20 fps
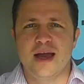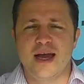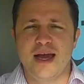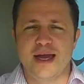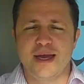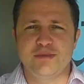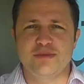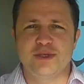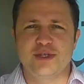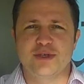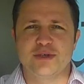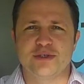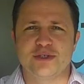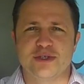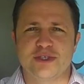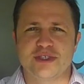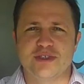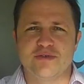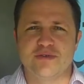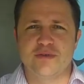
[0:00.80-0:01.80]
Hi, I'm Sean
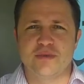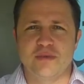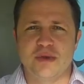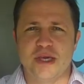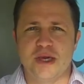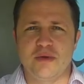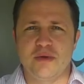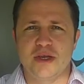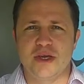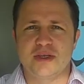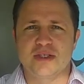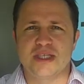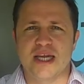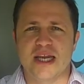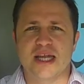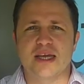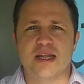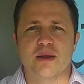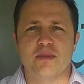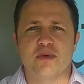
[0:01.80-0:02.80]
Johnson from New News
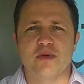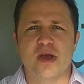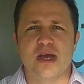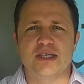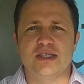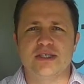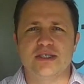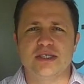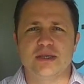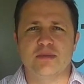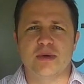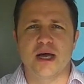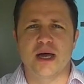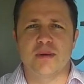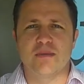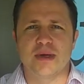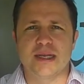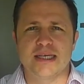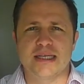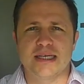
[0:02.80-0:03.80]
Technical Operations
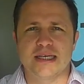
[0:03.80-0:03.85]
Department,